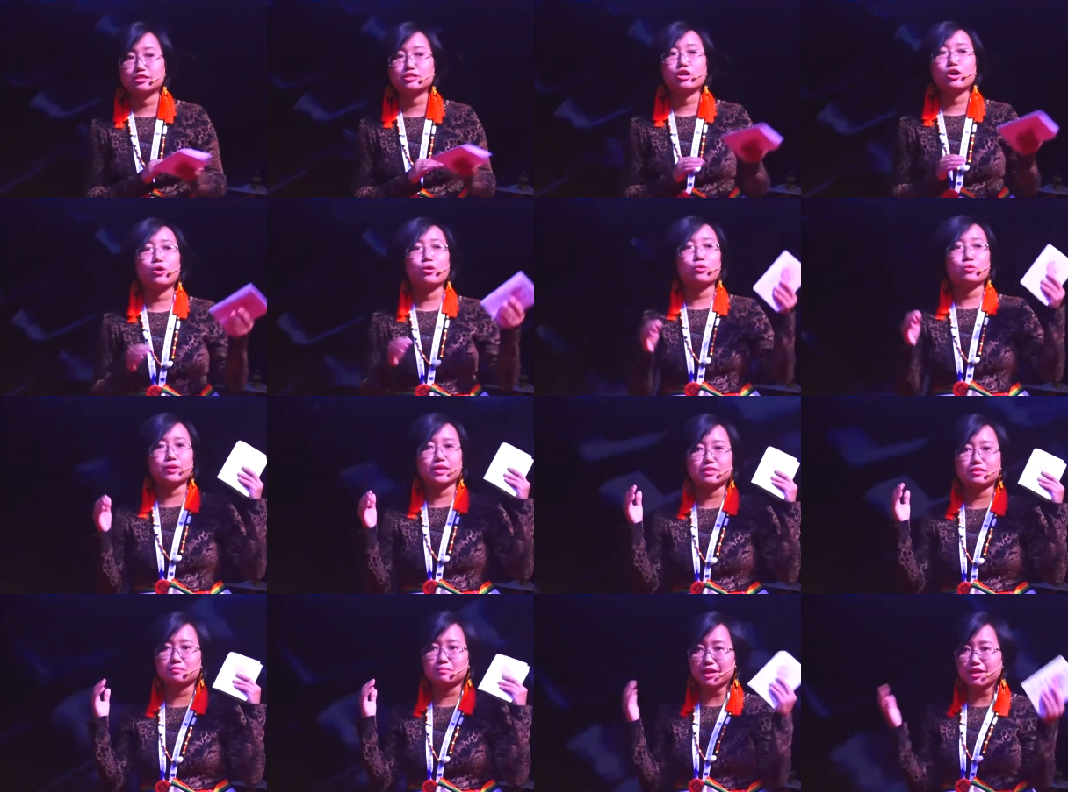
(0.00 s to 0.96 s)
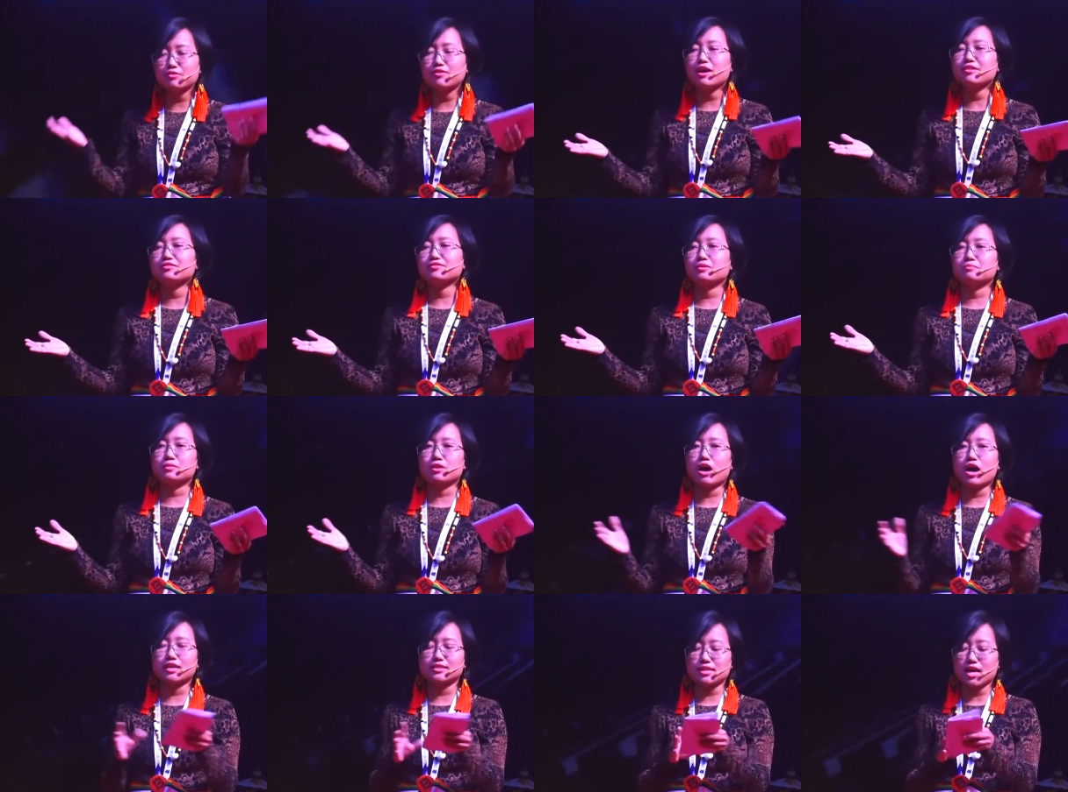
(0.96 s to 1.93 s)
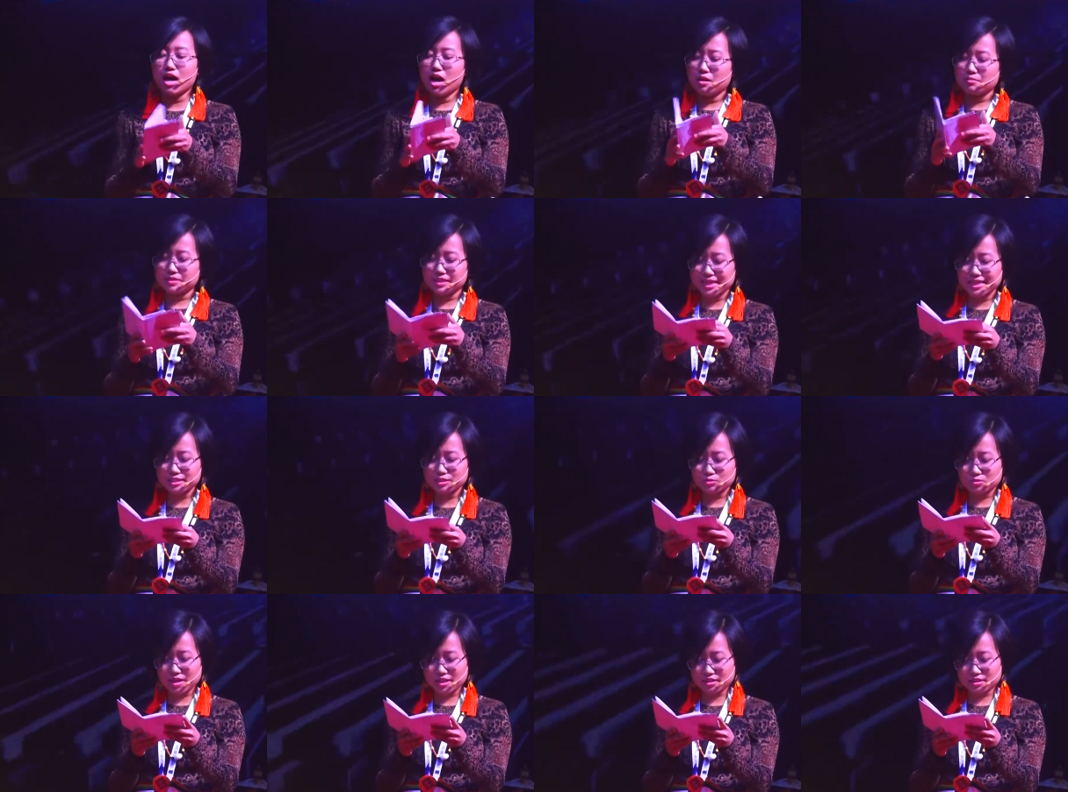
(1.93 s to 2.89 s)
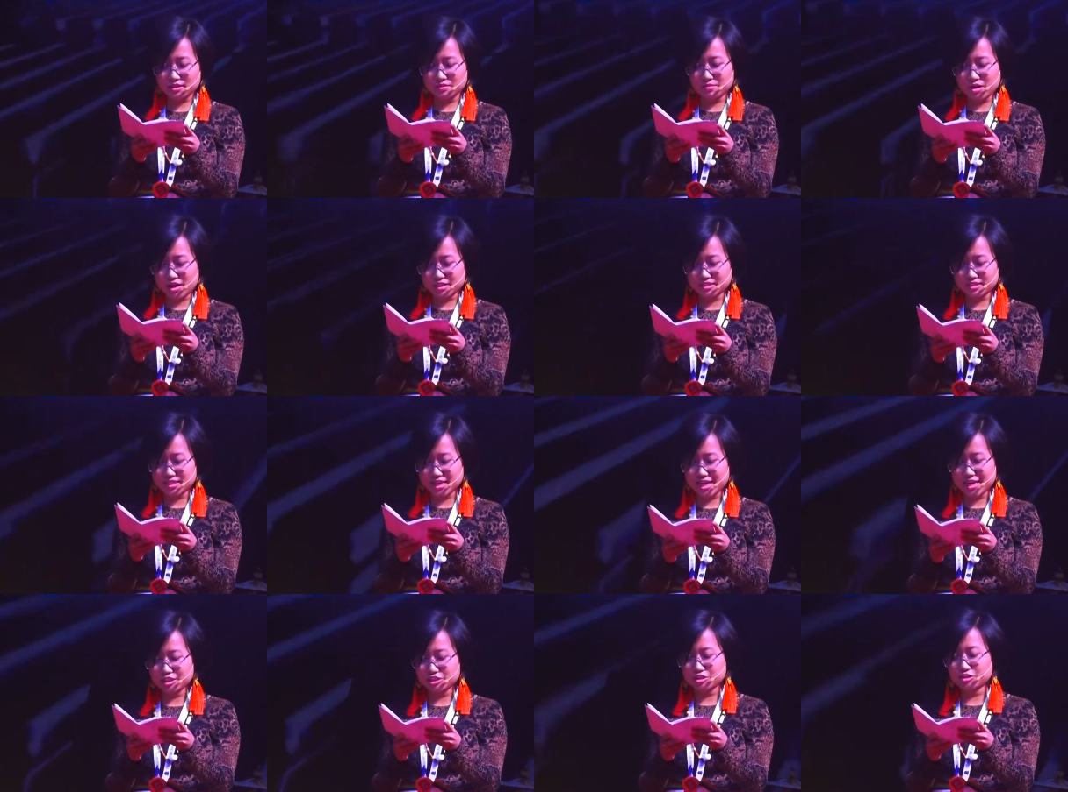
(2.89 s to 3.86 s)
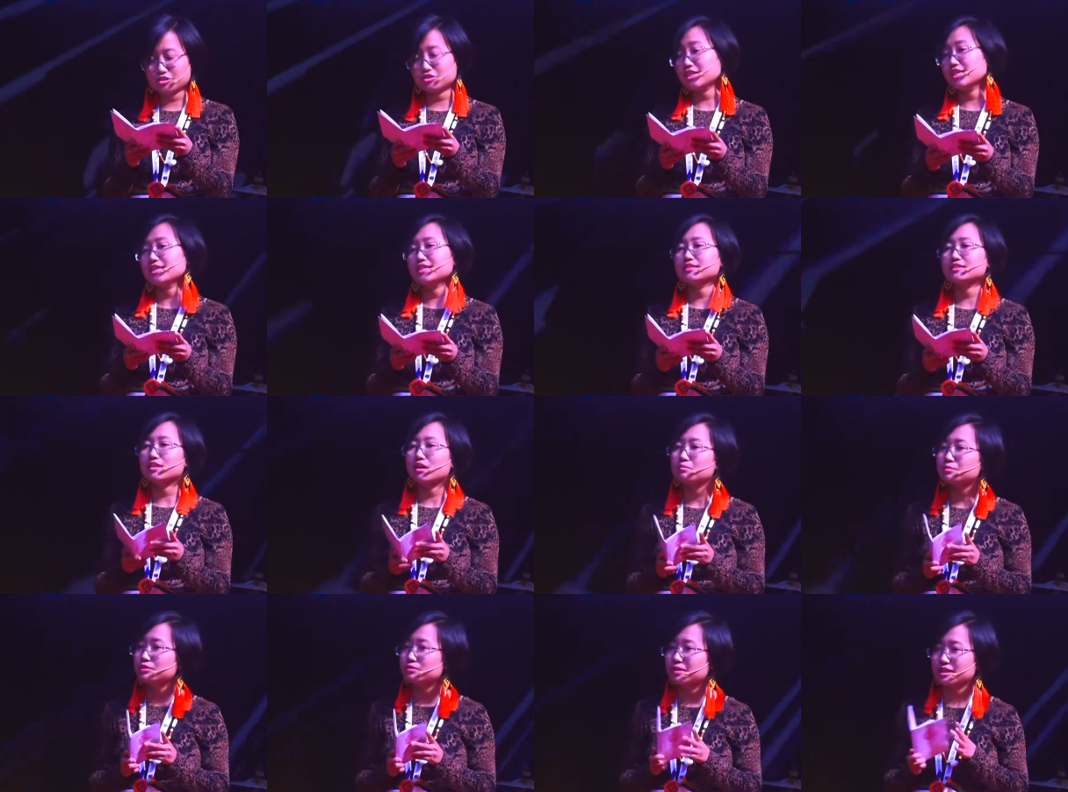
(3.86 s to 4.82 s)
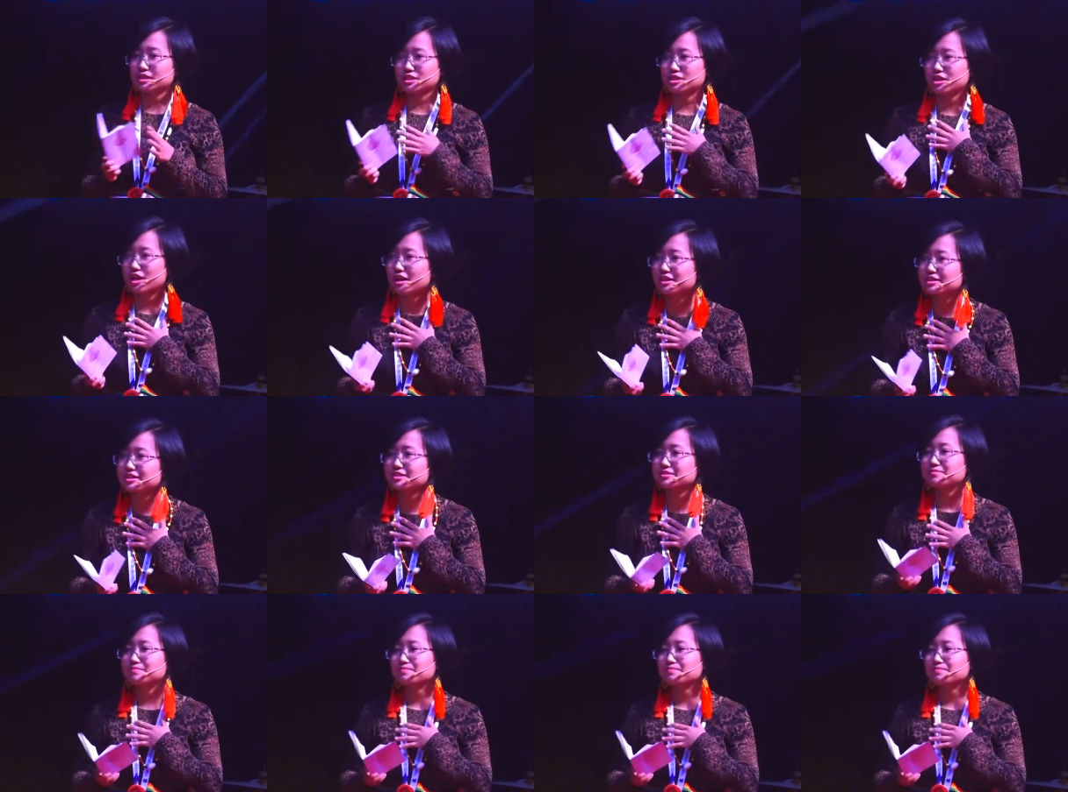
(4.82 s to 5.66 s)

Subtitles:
So, with a big round of applause, please welcome on stage Shri Sapu Bhattacharya.